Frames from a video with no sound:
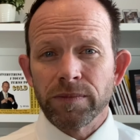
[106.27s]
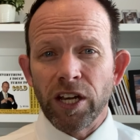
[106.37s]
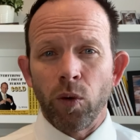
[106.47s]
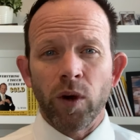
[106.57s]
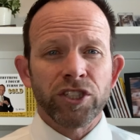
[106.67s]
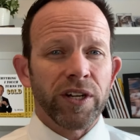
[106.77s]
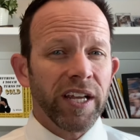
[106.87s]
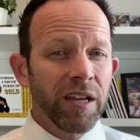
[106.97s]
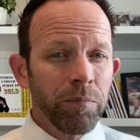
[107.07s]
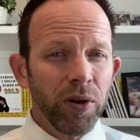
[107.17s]
They don't want your
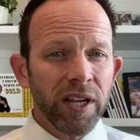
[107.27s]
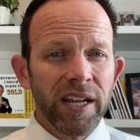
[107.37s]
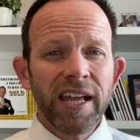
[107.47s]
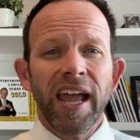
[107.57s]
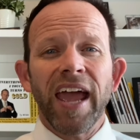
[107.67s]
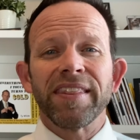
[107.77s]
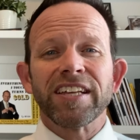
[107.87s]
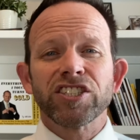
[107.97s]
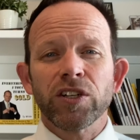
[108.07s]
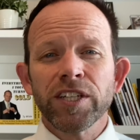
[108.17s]
input, and they
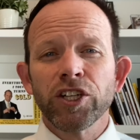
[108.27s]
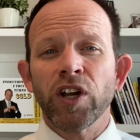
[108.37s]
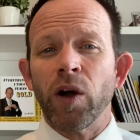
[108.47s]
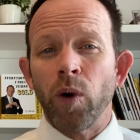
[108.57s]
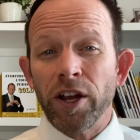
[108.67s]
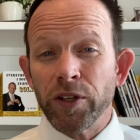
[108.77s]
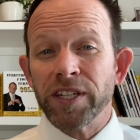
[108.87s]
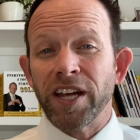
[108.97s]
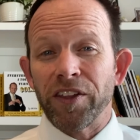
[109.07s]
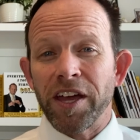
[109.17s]
certainly do not want you to
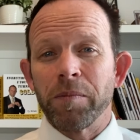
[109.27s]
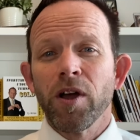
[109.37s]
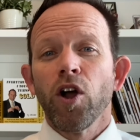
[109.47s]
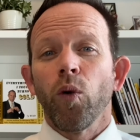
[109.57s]
tell them